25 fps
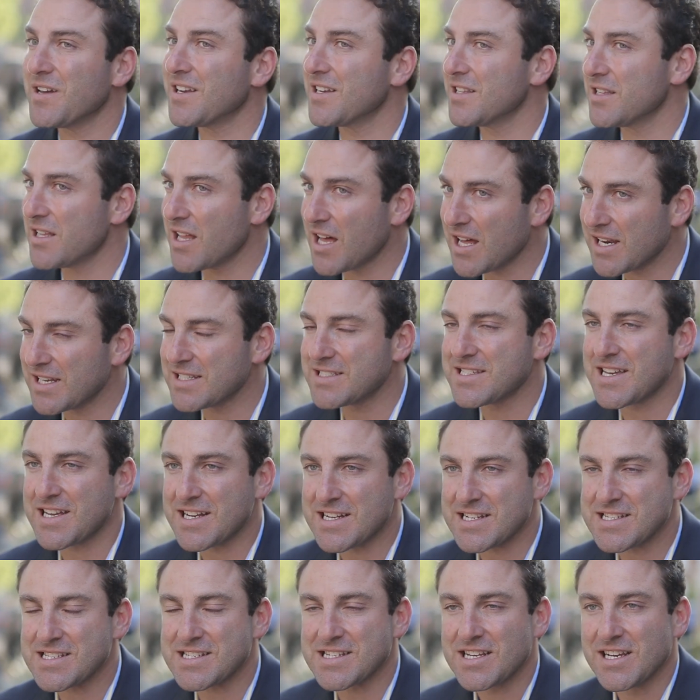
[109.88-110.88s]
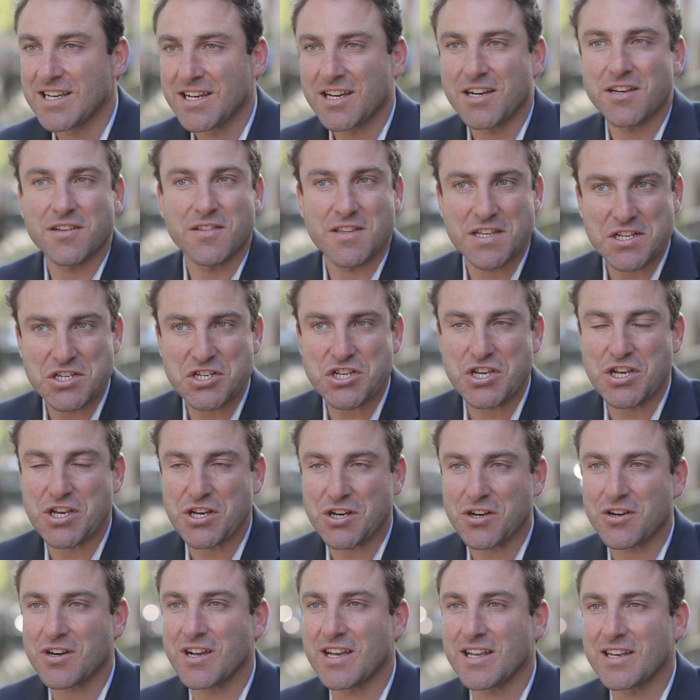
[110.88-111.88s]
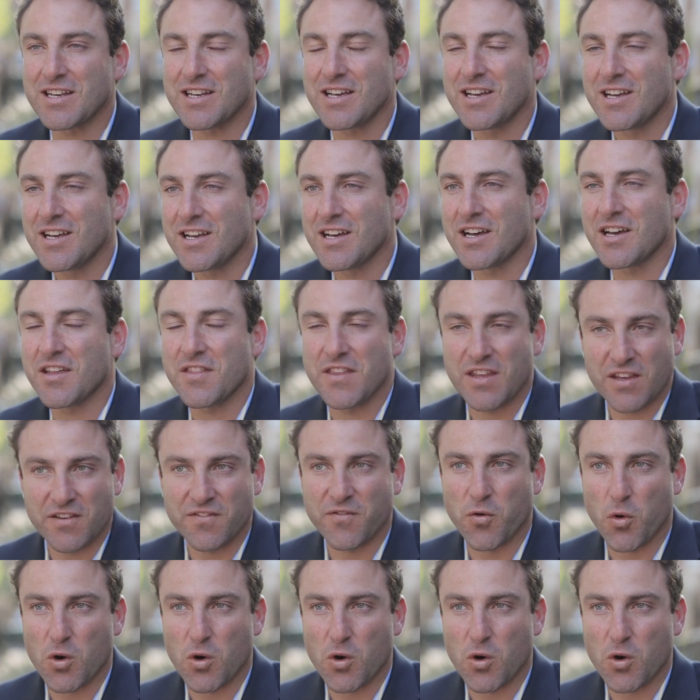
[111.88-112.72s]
played a lot of tennis uh, this year and uh, this